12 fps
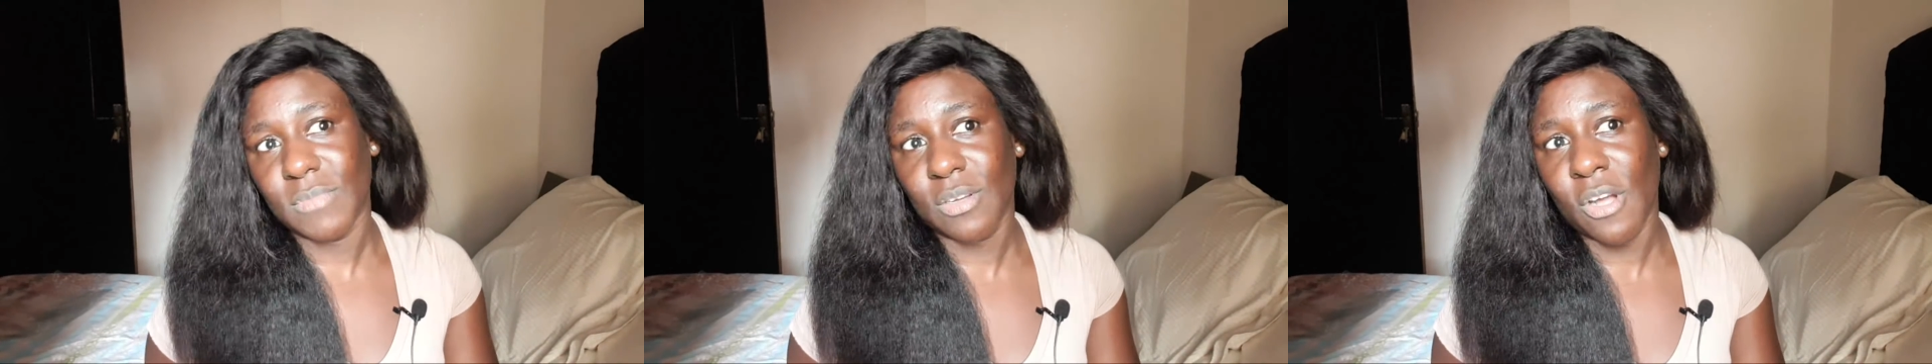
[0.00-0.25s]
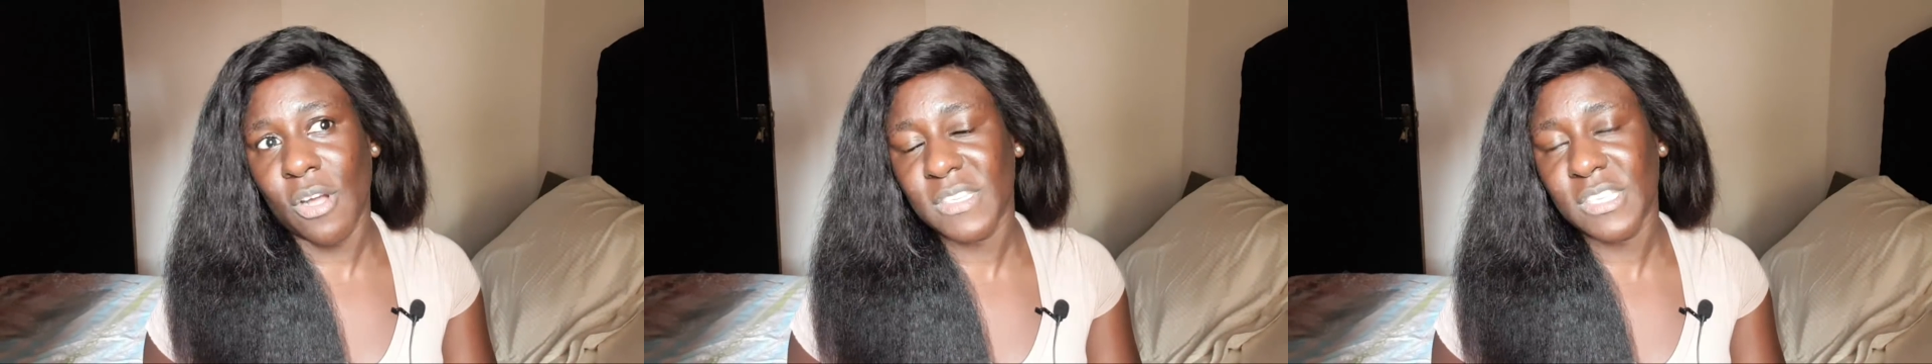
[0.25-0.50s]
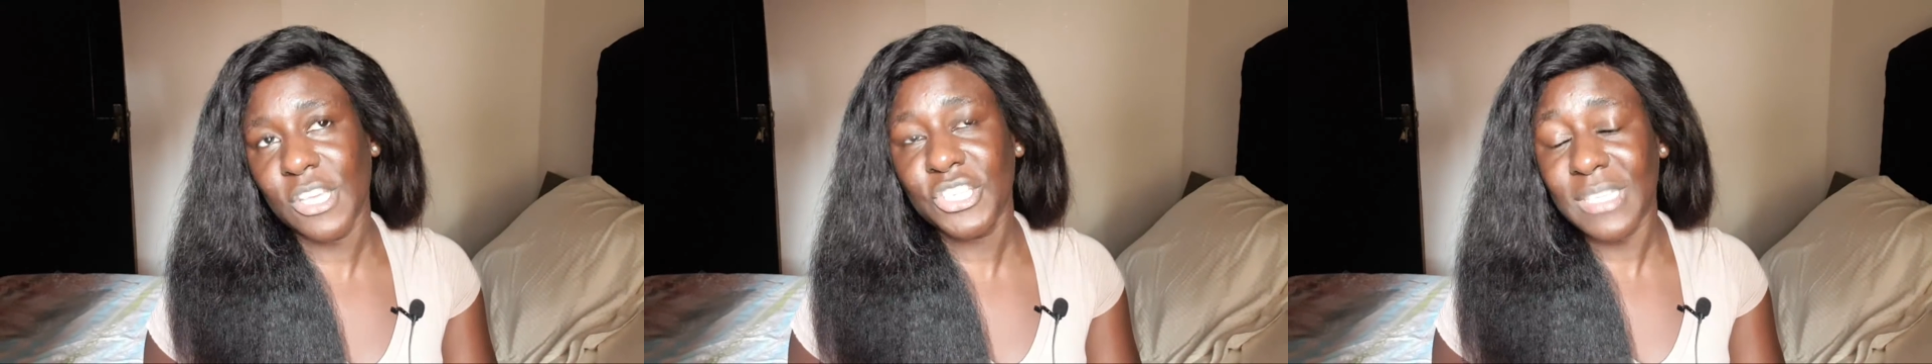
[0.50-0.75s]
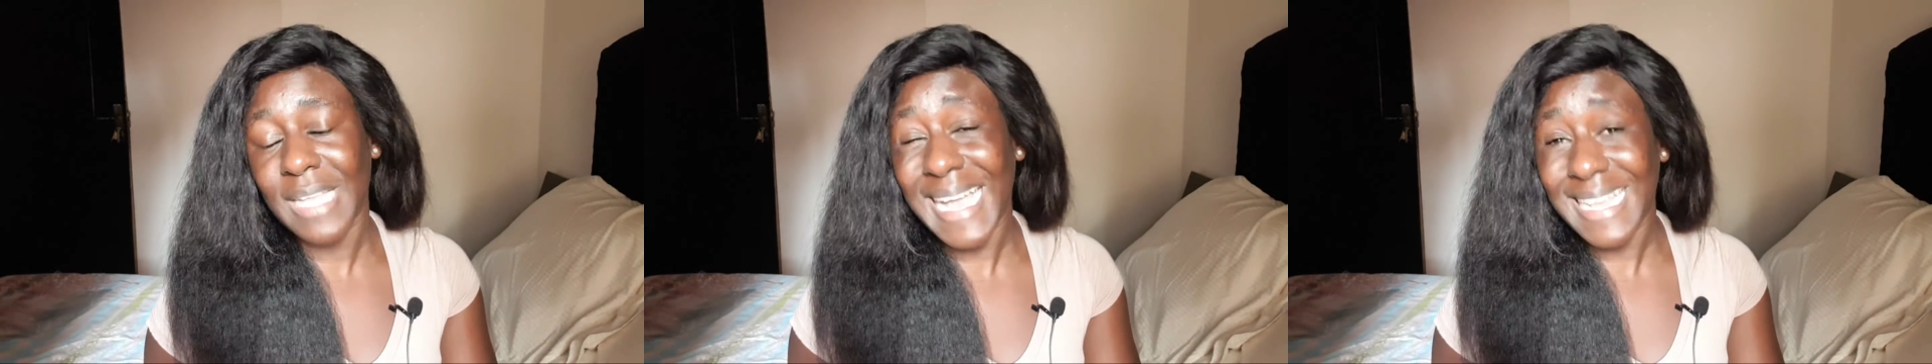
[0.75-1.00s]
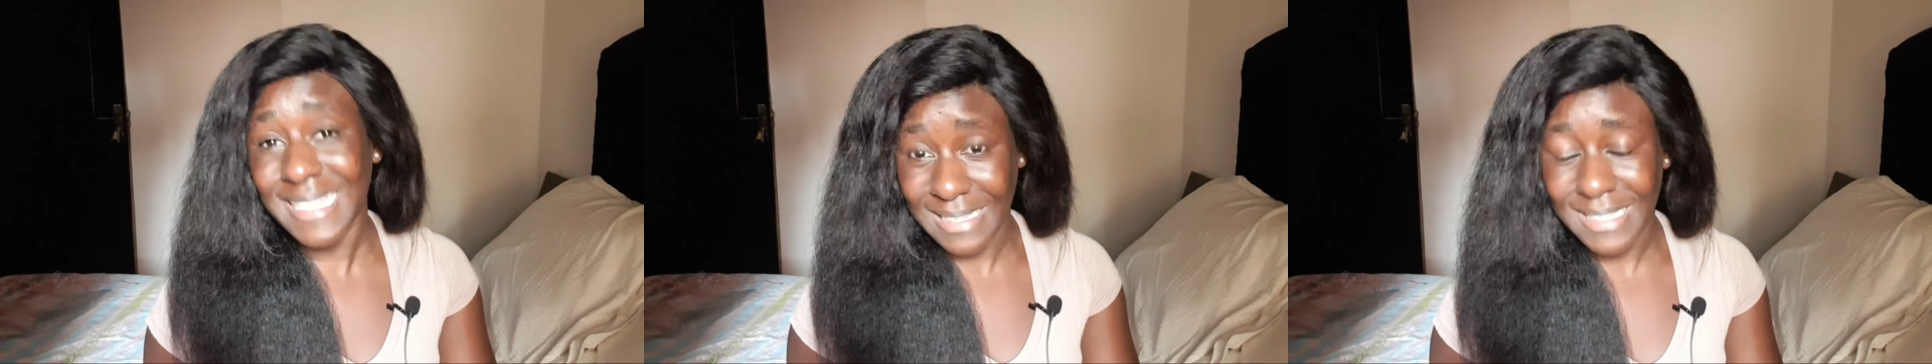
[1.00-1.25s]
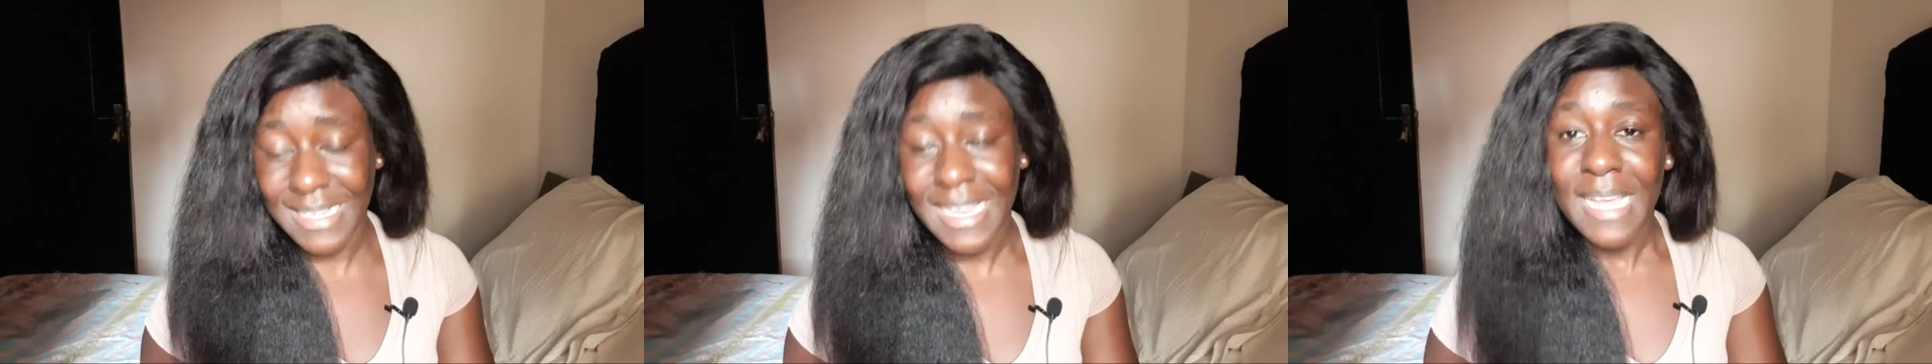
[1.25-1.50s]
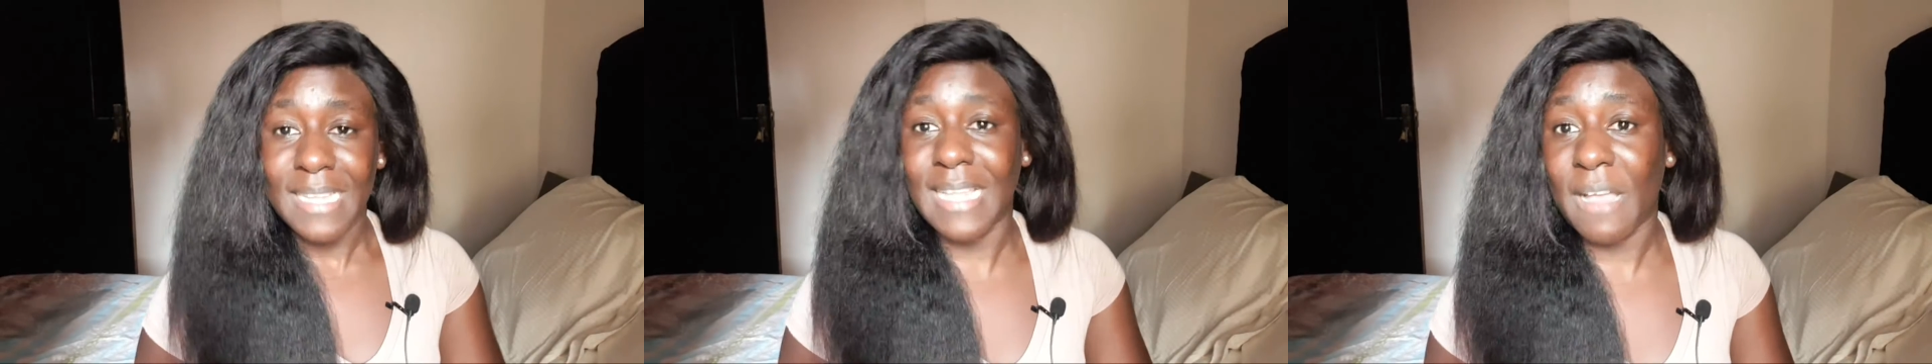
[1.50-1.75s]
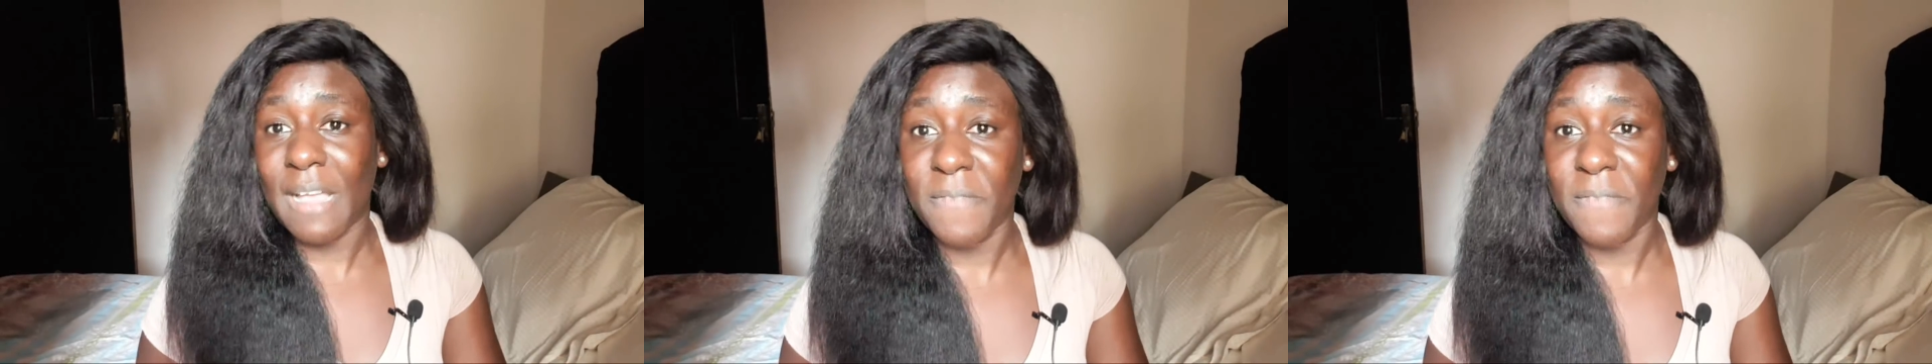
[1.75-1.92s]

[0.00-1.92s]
Conversation has it that